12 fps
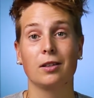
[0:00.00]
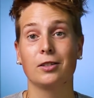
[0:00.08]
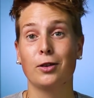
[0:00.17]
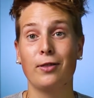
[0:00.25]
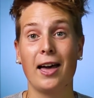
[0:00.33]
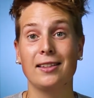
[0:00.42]
So
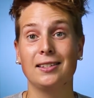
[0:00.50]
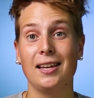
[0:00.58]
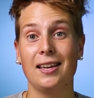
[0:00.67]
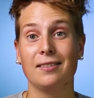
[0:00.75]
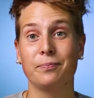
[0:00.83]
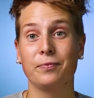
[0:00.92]
that's
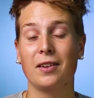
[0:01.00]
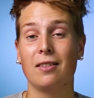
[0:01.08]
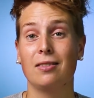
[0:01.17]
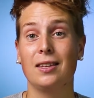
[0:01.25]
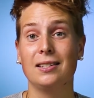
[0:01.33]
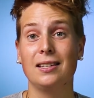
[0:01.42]
it.
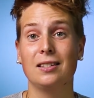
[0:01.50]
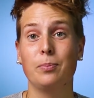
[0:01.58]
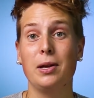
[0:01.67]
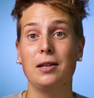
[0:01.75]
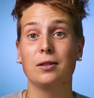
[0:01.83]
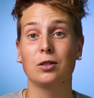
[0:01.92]
This has
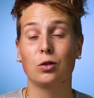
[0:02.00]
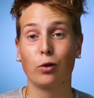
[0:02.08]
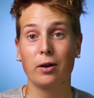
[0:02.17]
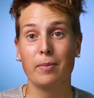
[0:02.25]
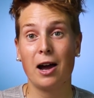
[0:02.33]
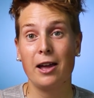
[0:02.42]
been Story
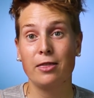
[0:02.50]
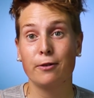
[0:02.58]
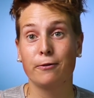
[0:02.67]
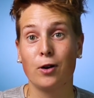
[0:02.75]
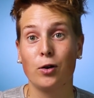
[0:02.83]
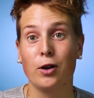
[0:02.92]
Behind the
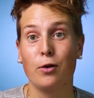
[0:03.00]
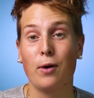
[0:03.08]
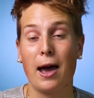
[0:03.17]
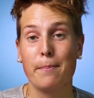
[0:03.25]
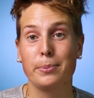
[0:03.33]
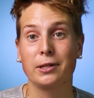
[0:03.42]
Photo
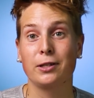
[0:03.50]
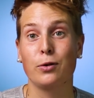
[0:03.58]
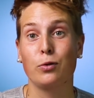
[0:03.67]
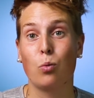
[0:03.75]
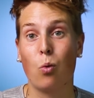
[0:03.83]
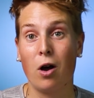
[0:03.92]

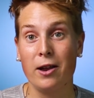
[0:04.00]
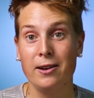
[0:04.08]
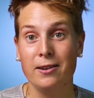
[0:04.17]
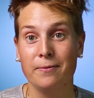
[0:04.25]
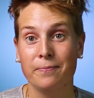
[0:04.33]
Episode 1.